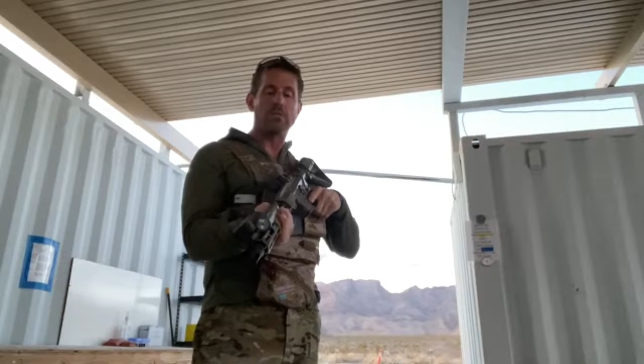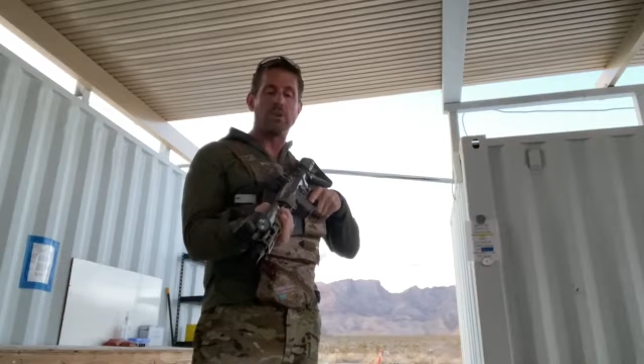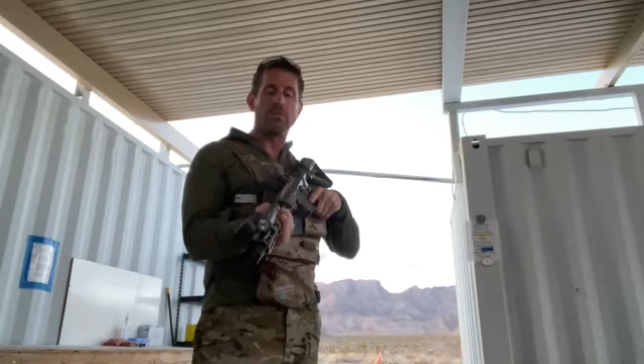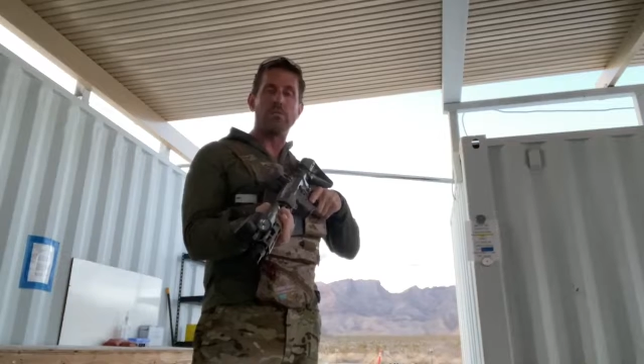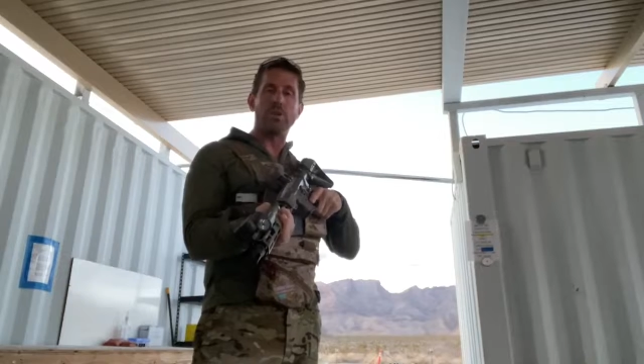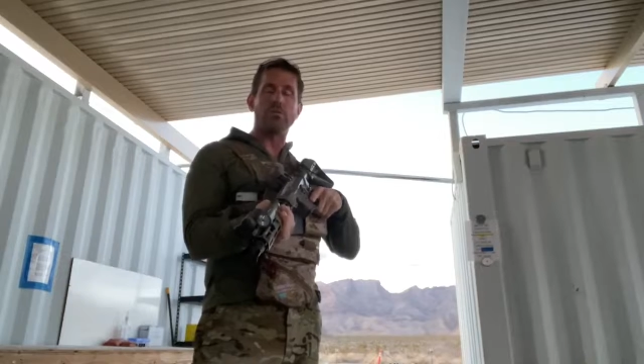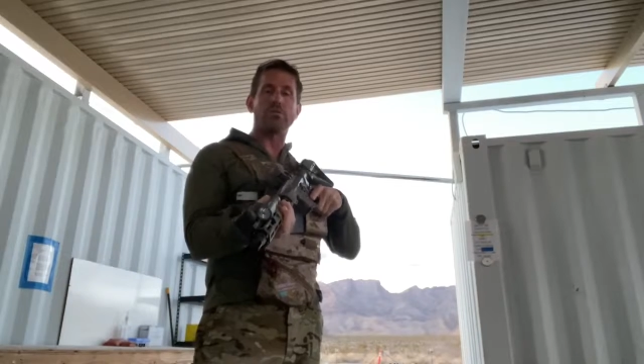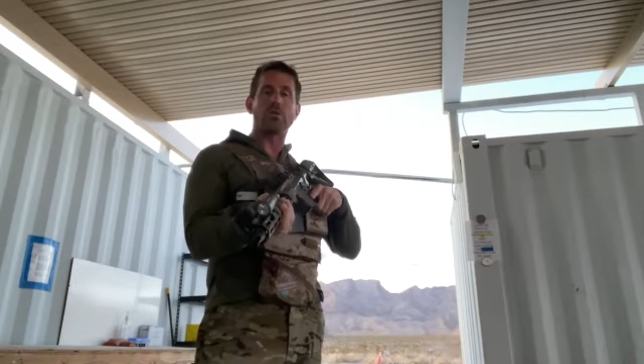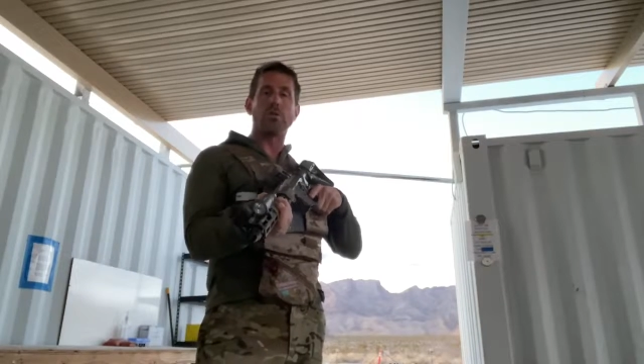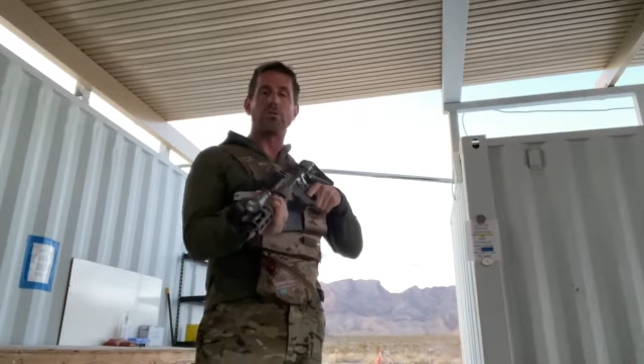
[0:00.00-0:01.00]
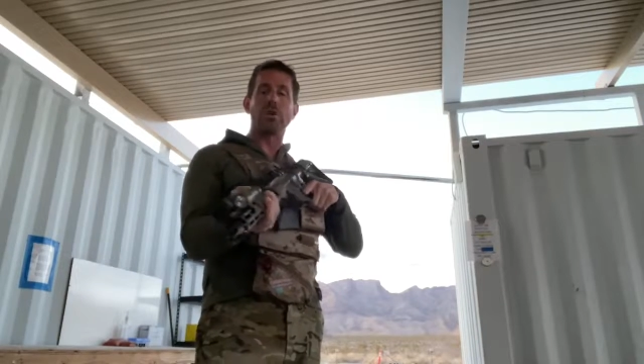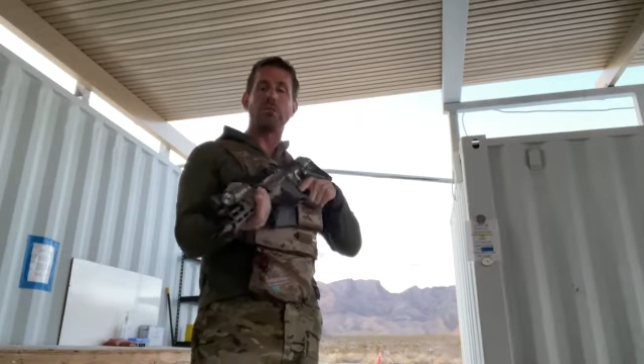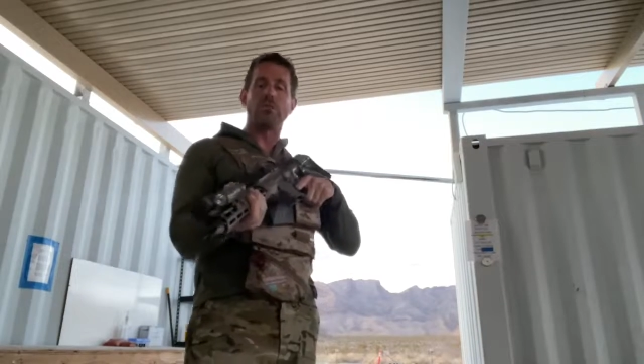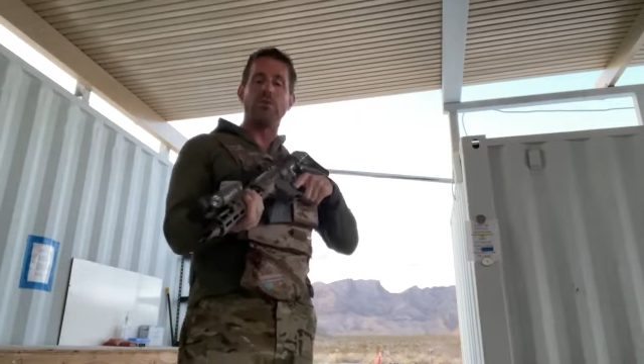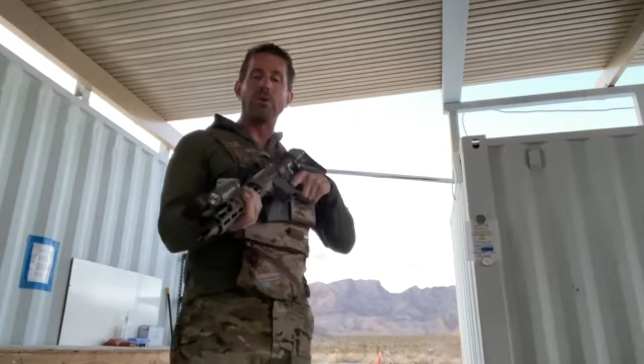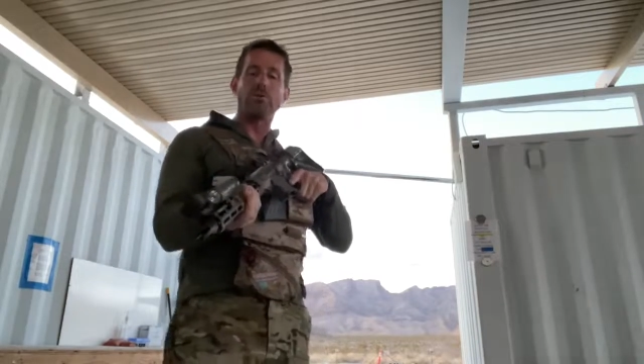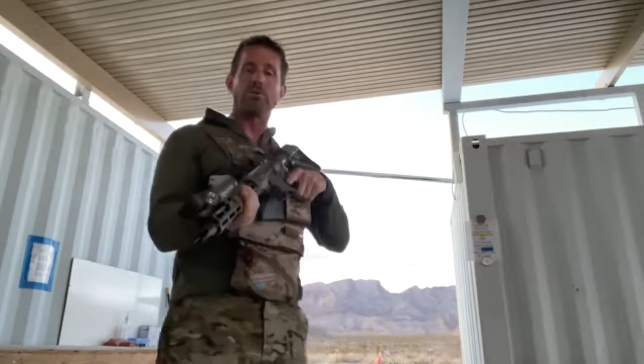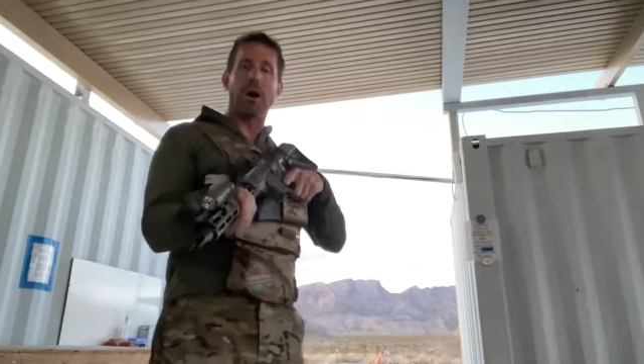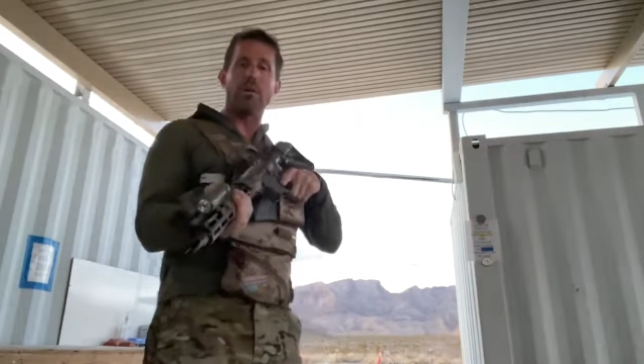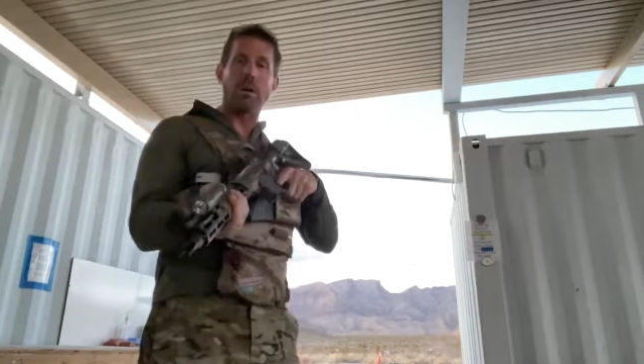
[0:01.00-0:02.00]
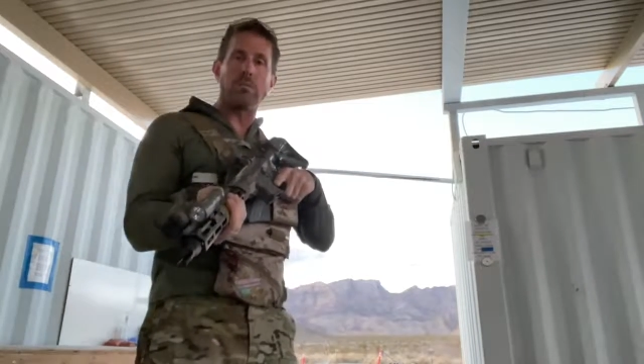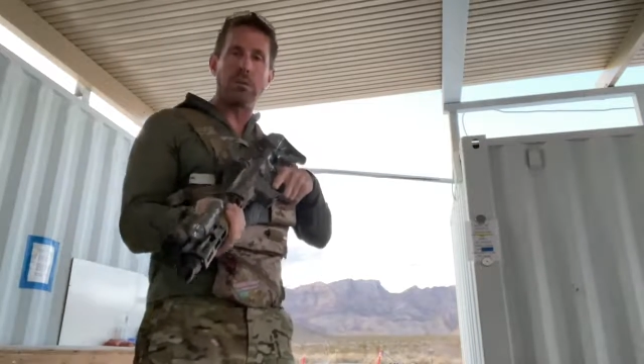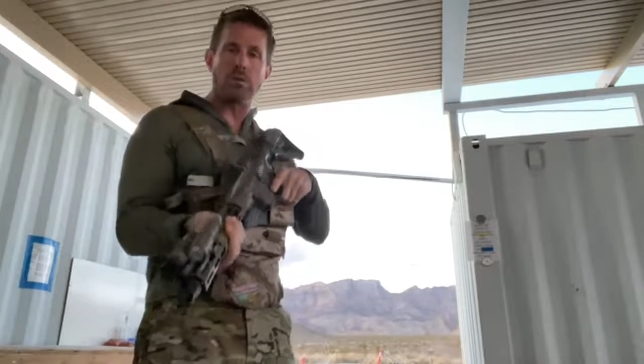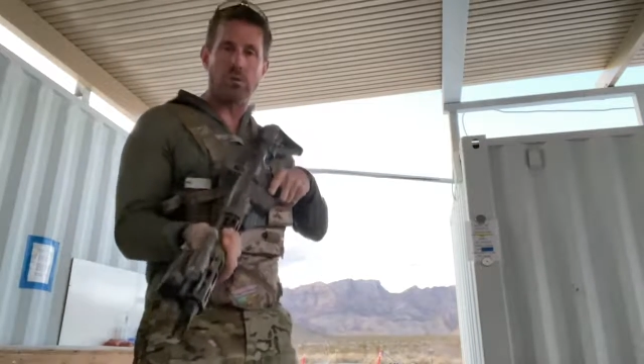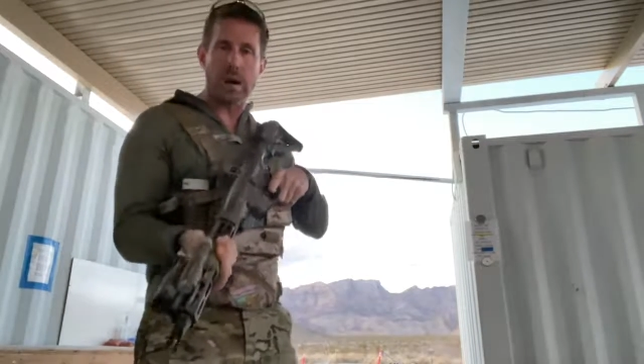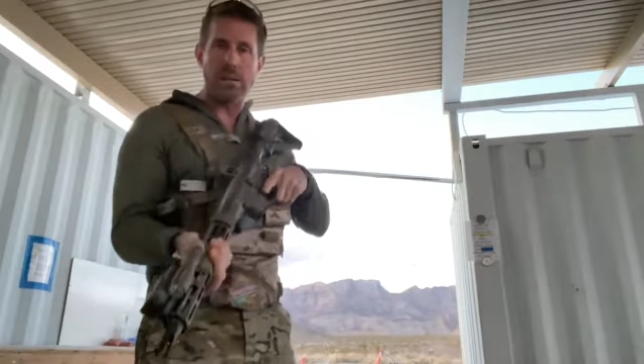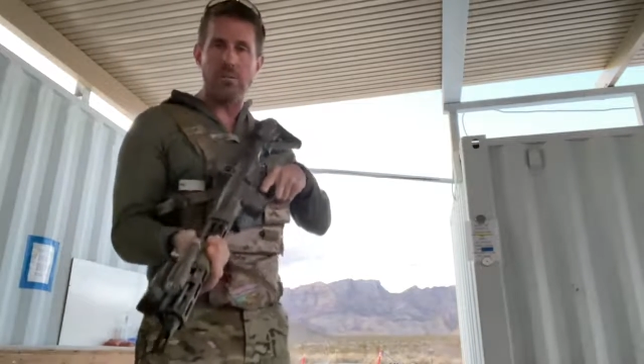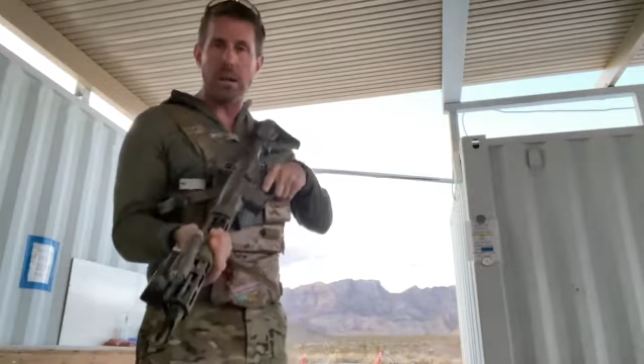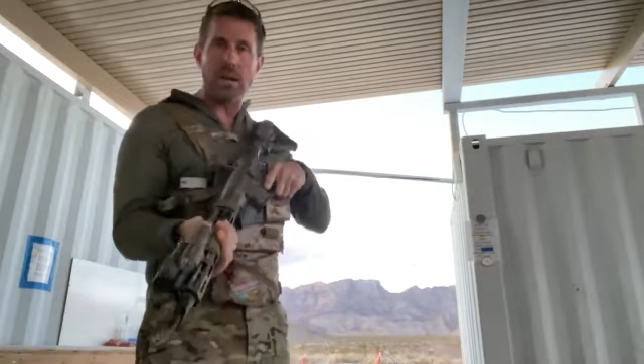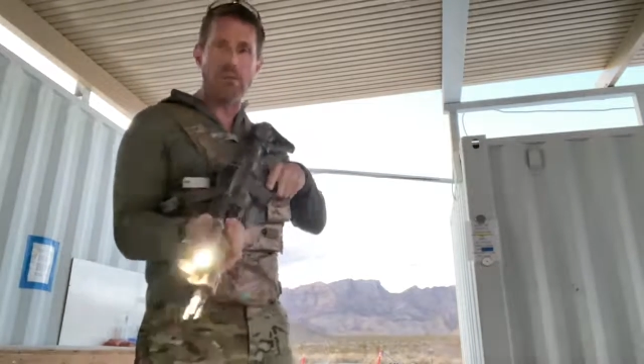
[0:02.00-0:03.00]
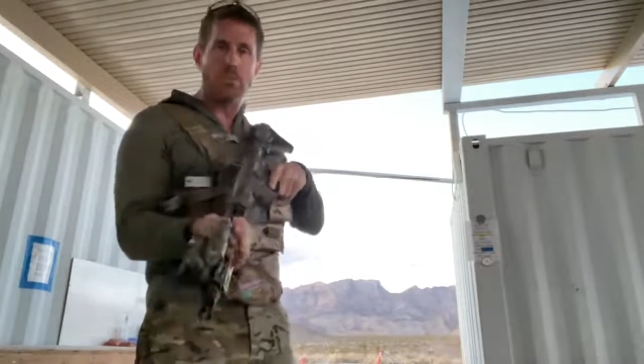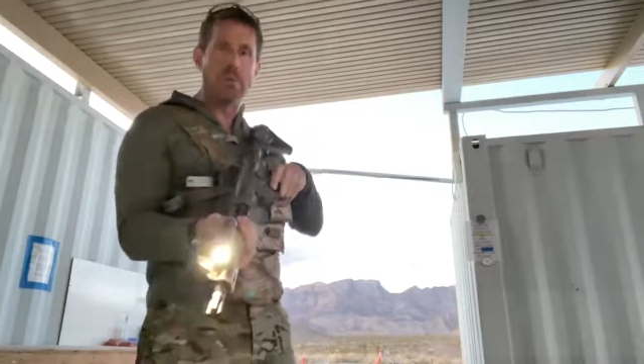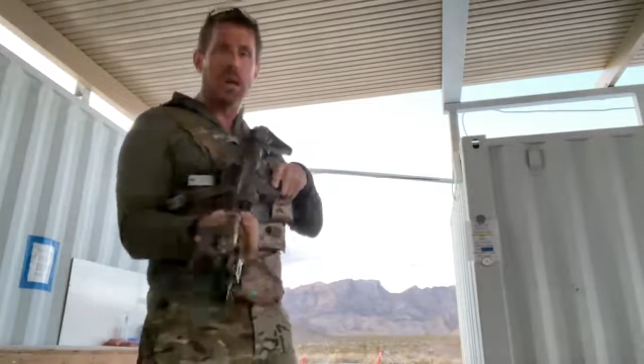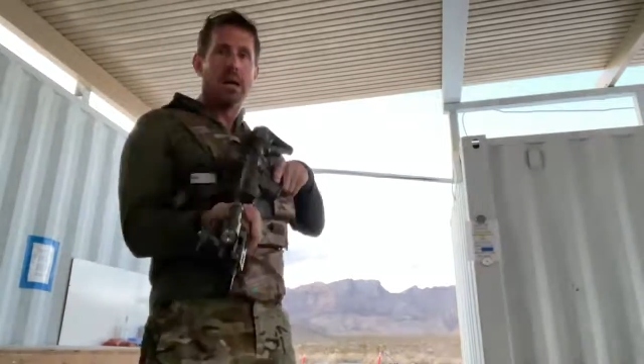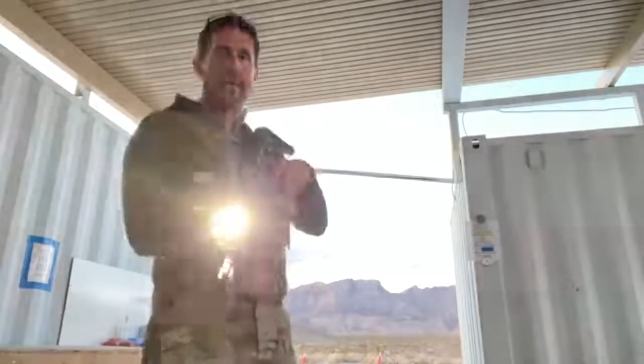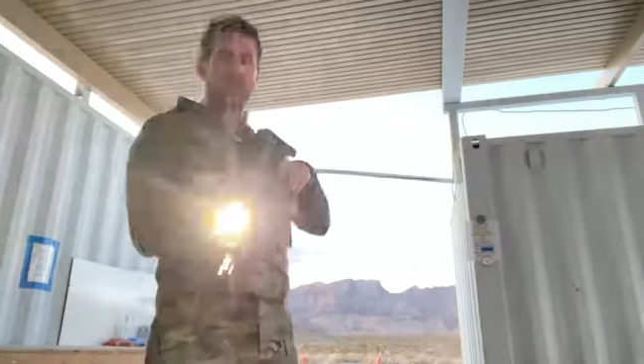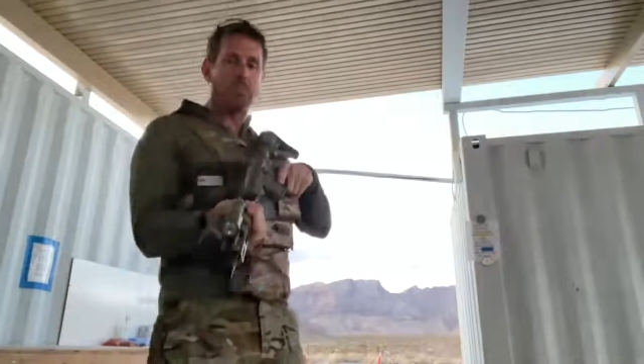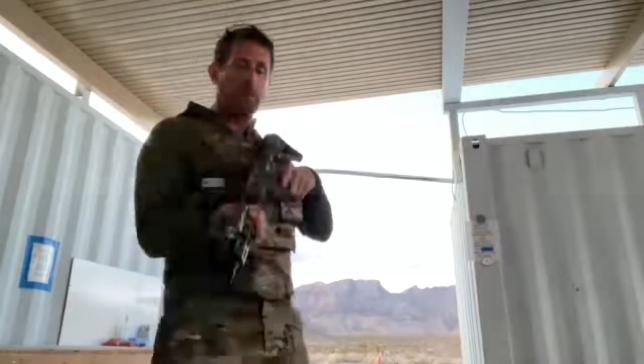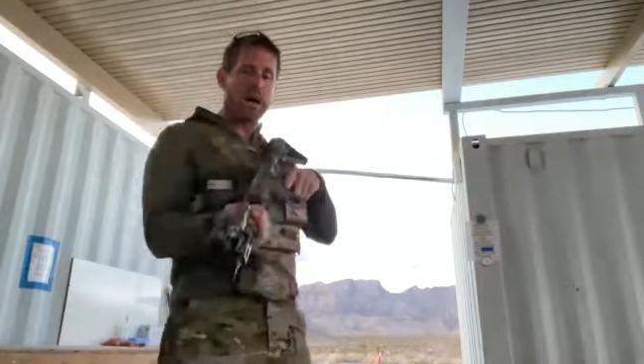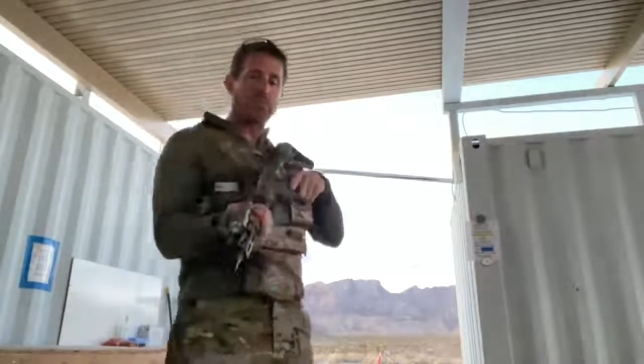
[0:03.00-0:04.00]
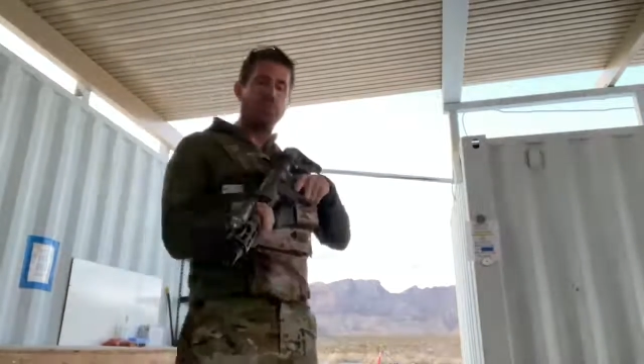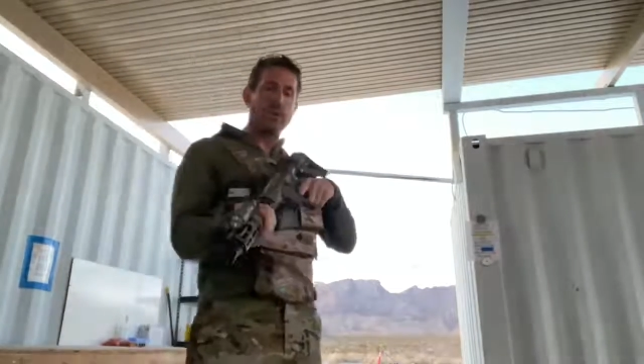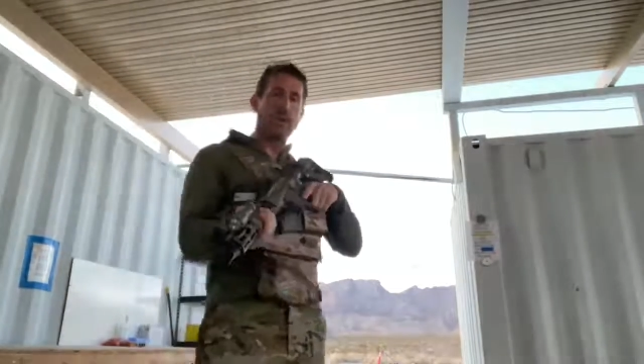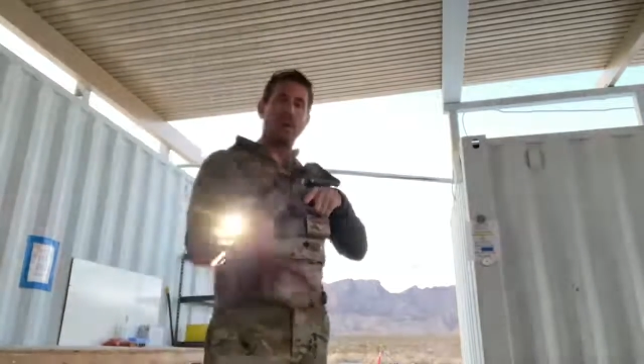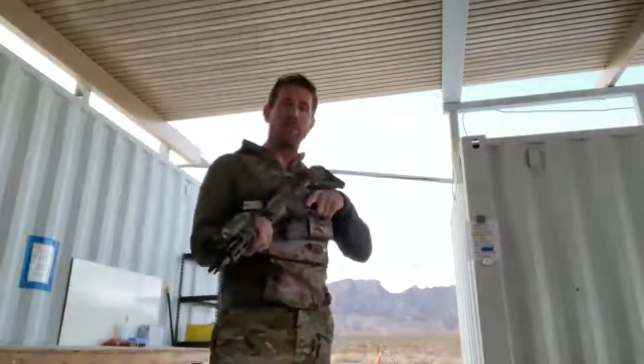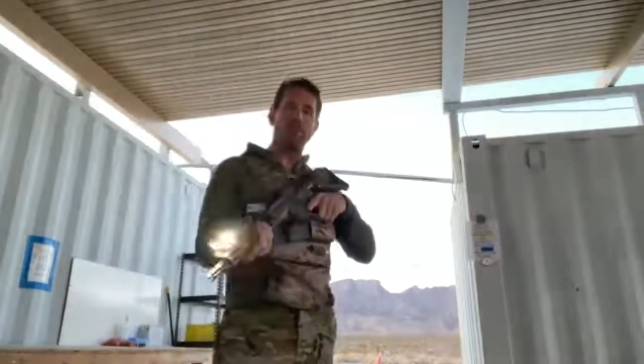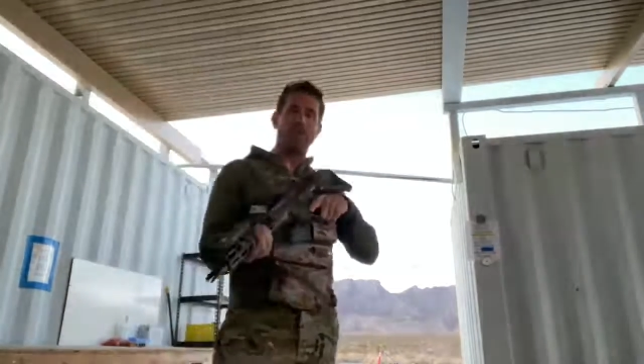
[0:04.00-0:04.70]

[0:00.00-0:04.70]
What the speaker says: So different strokes for different folks. I recommend you try as many of them as you possibly can.